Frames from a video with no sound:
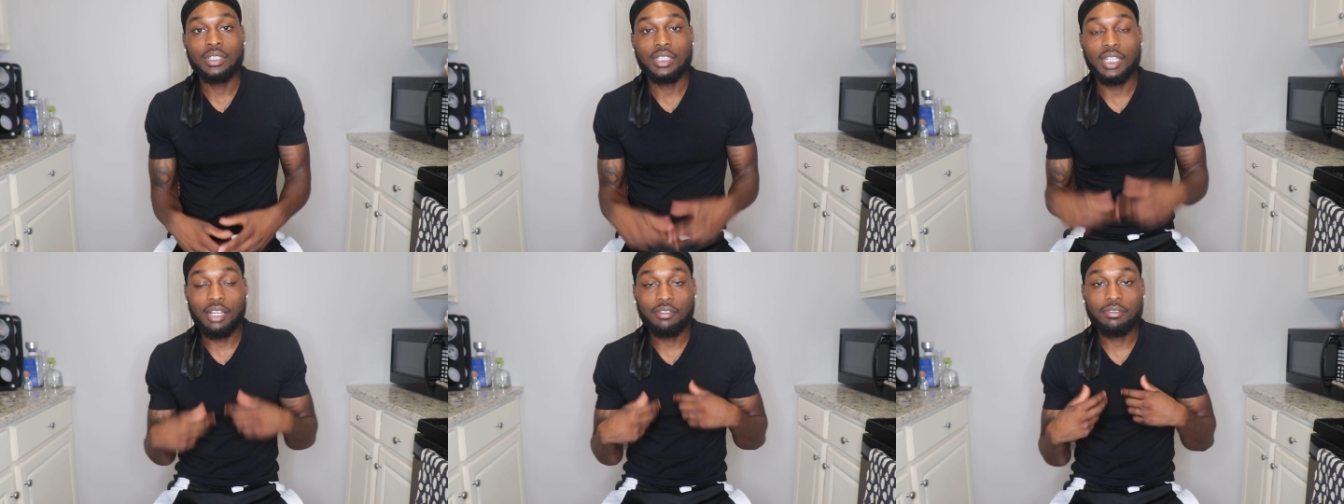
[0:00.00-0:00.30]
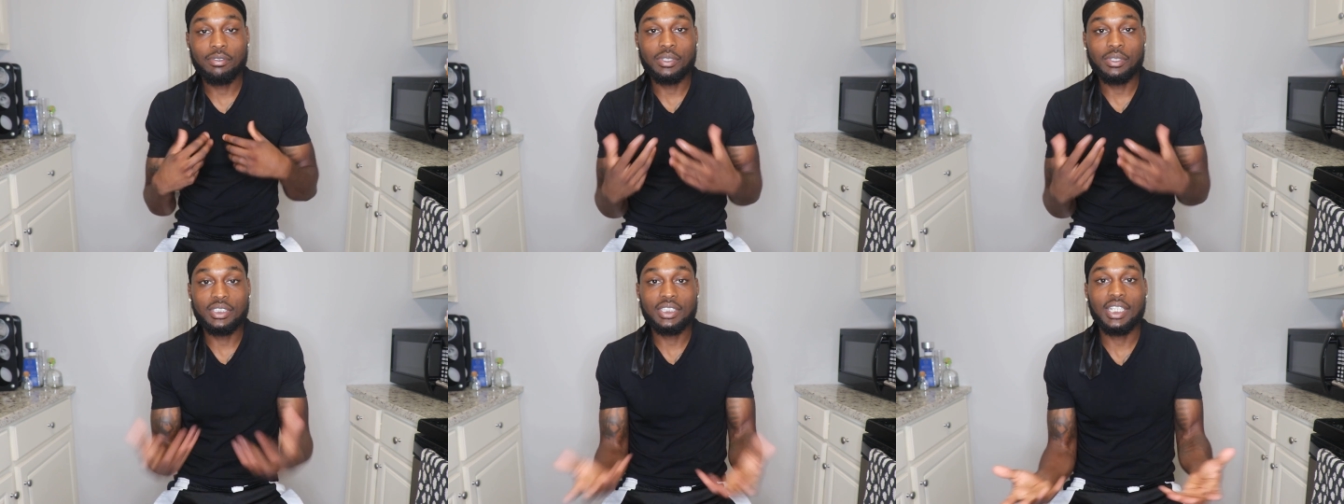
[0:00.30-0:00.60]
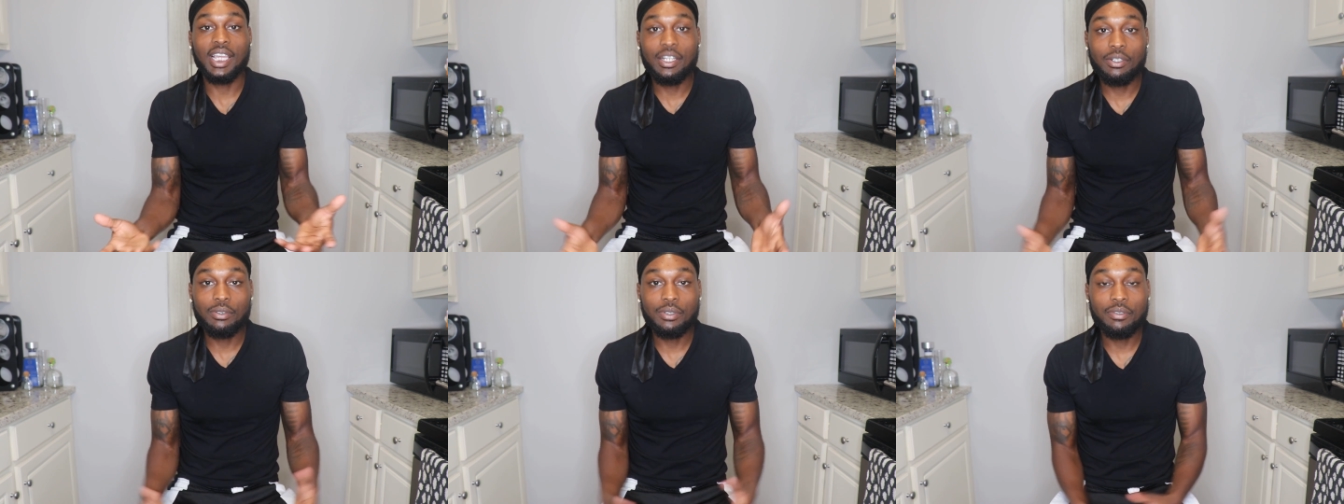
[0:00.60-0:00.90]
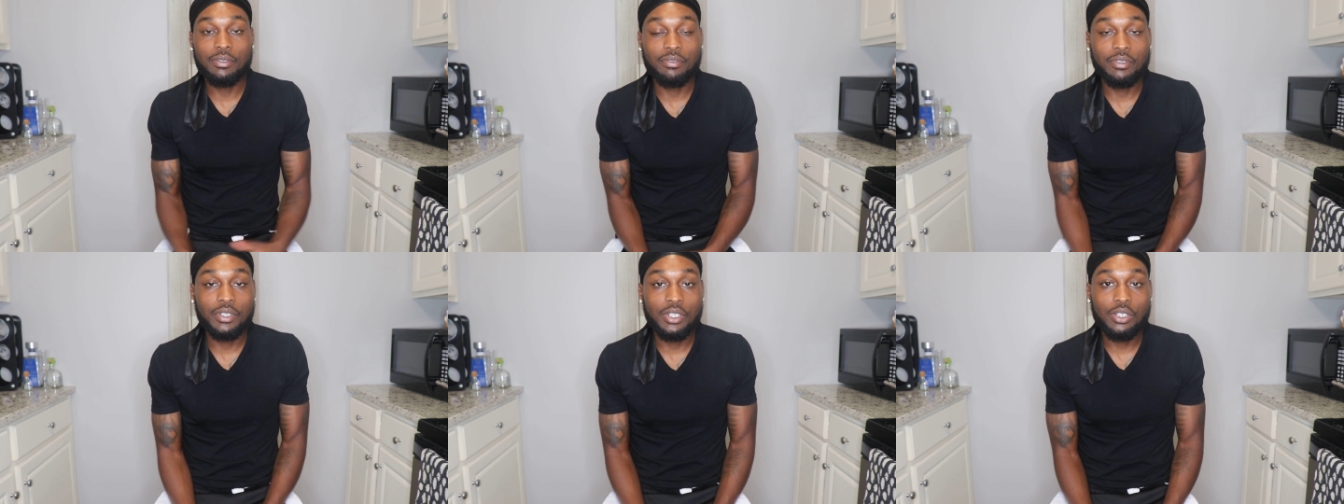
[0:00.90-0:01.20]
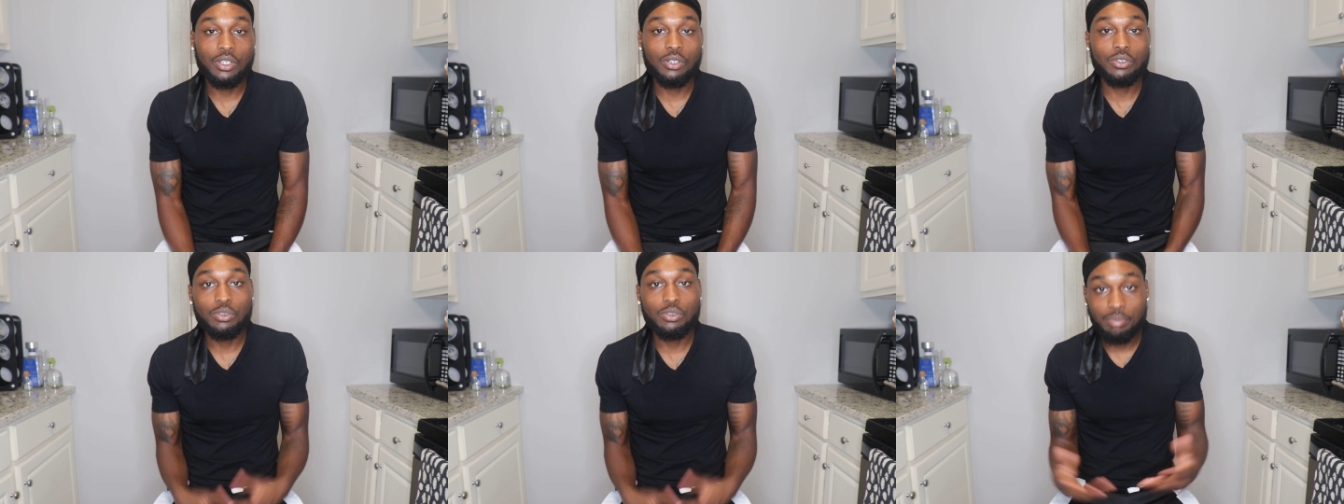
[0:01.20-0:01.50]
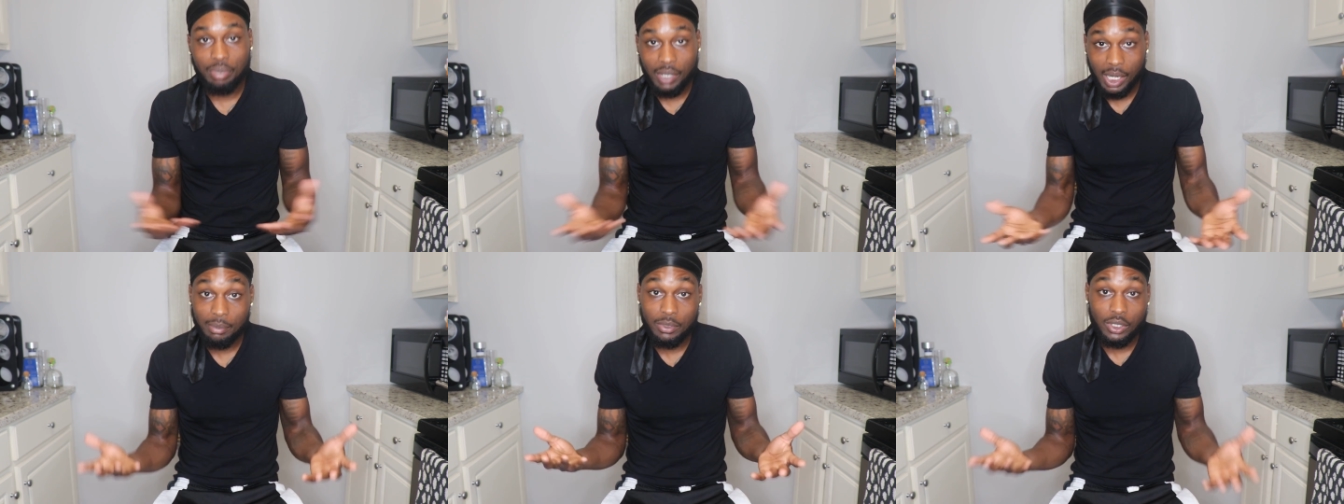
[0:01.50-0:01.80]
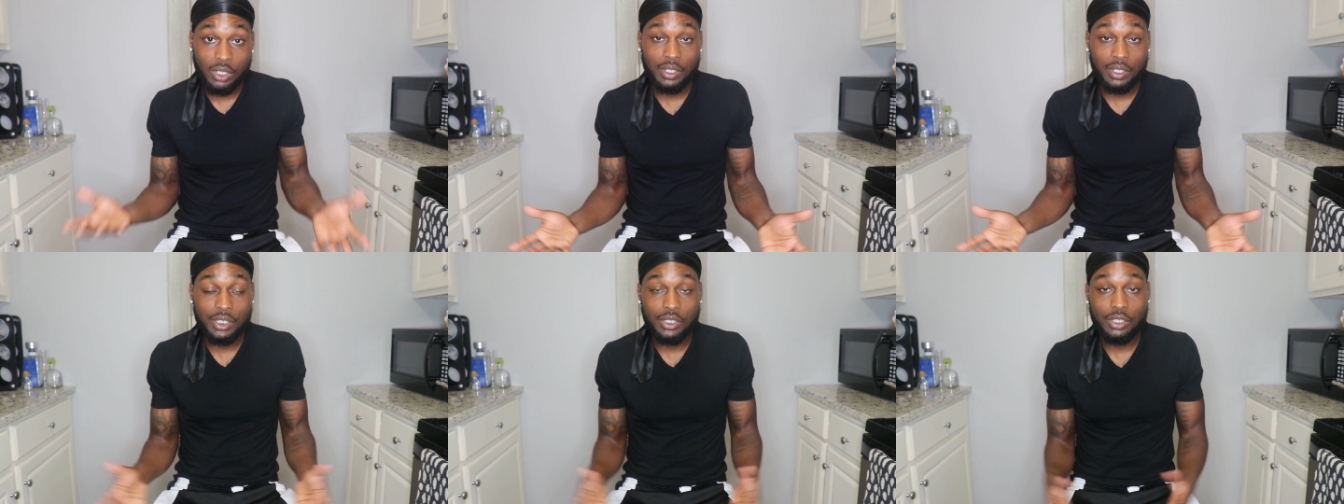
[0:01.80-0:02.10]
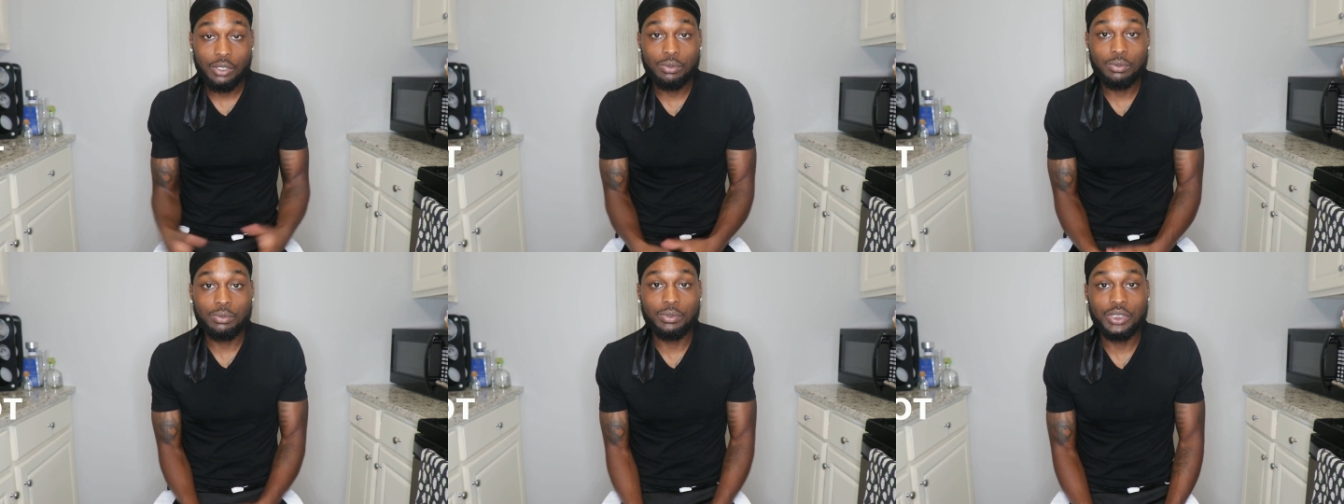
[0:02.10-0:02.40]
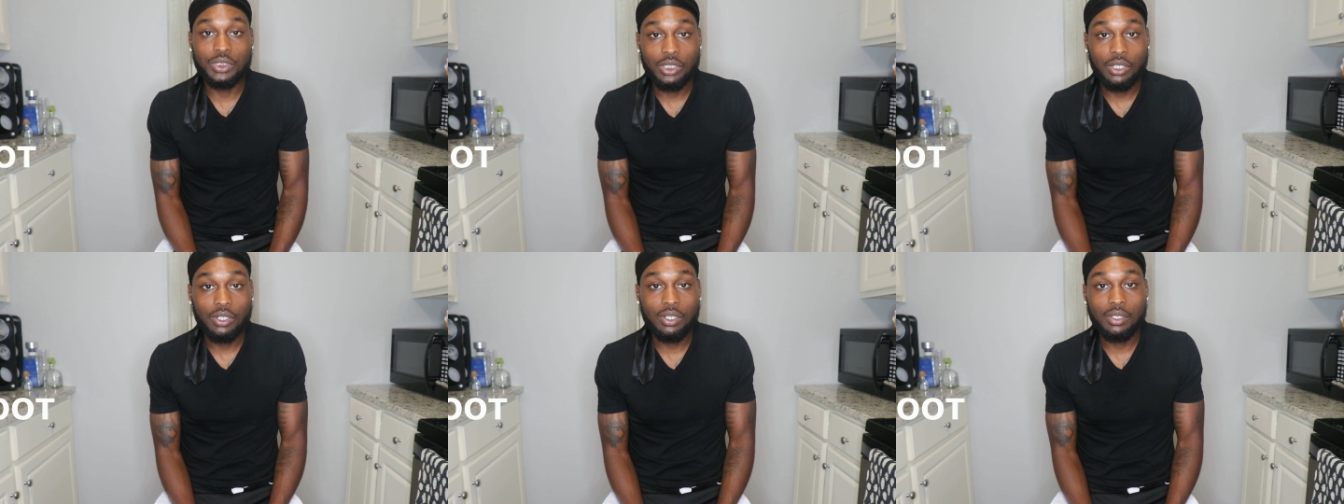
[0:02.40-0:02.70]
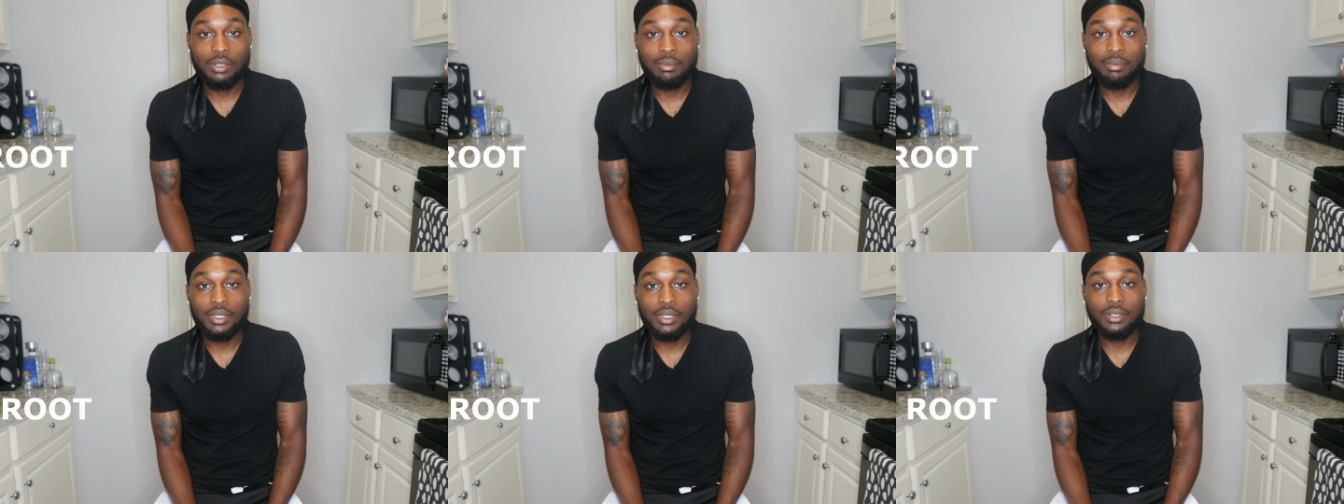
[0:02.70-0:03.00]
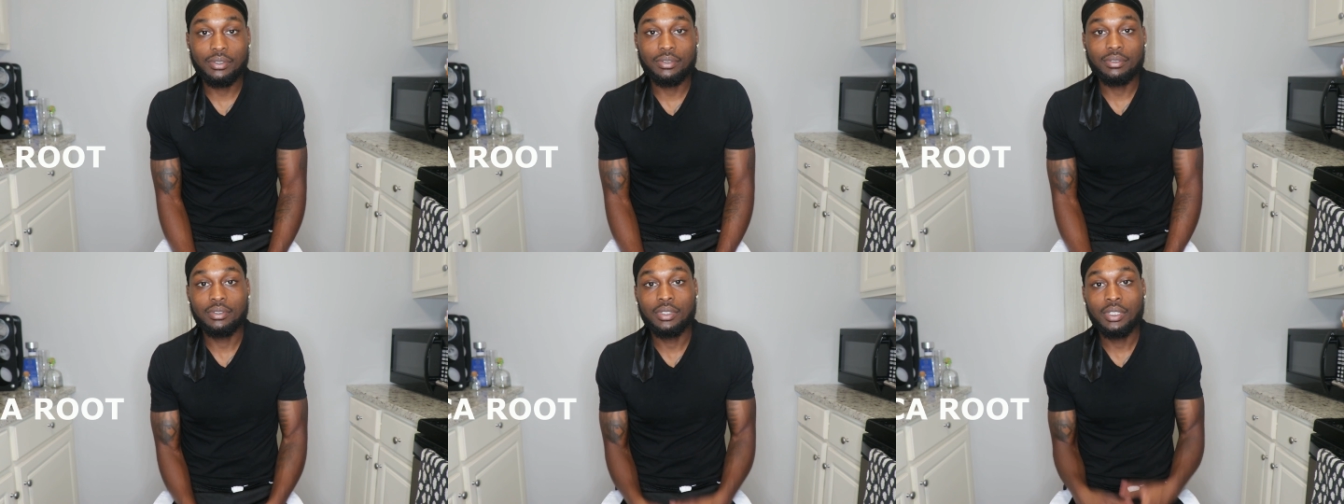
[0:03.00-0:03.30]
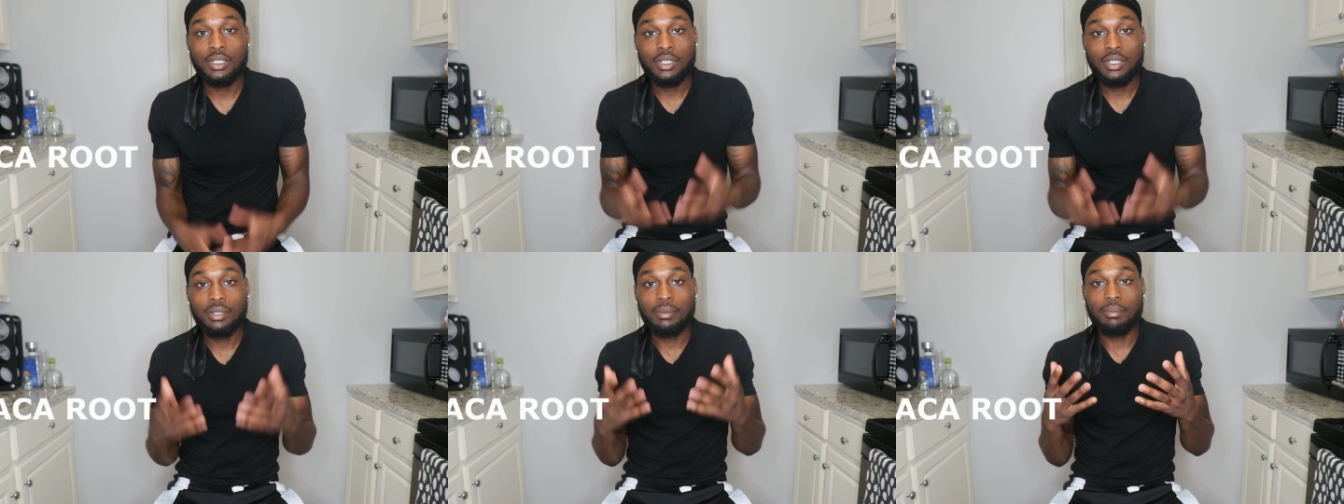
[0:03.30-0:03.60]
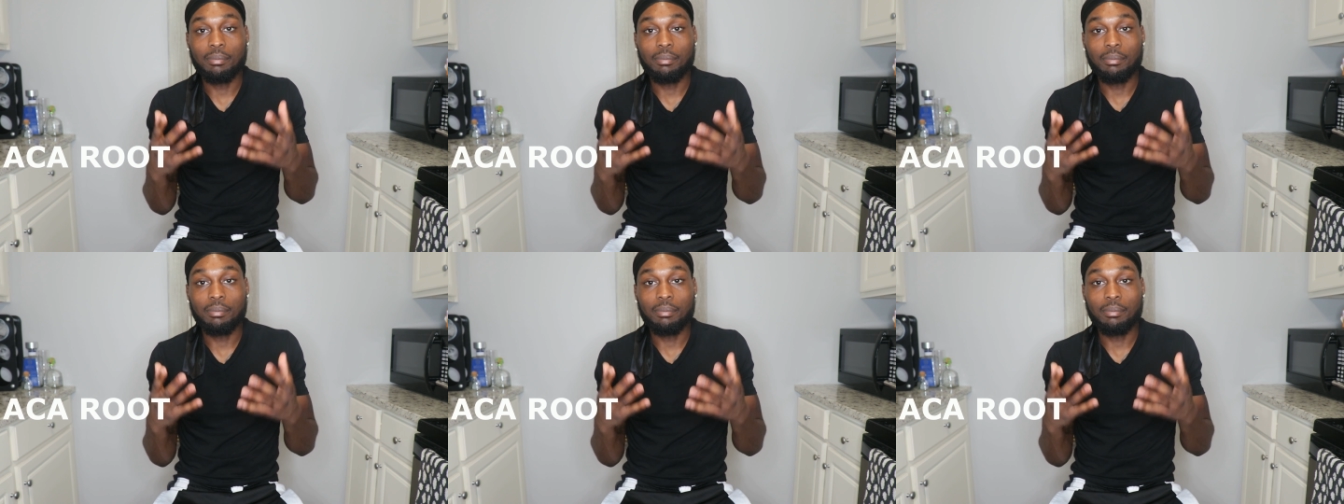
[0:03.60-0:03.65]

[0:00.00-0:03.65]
Now, from the title of the video, you probably already know what we're talking about,